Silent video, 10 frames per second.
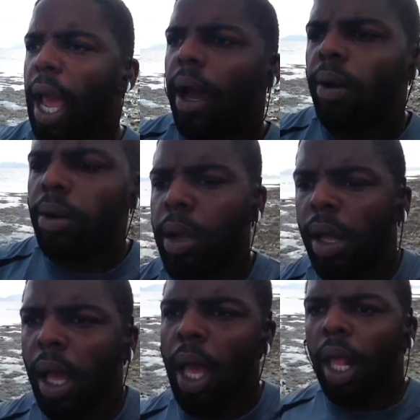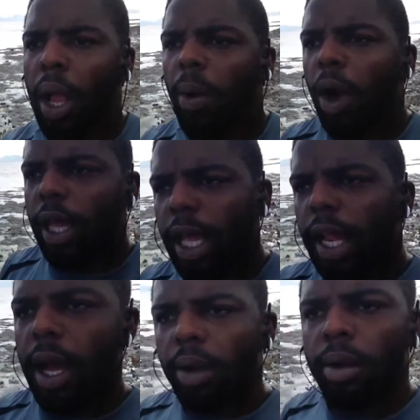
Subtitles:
out. And walk it out.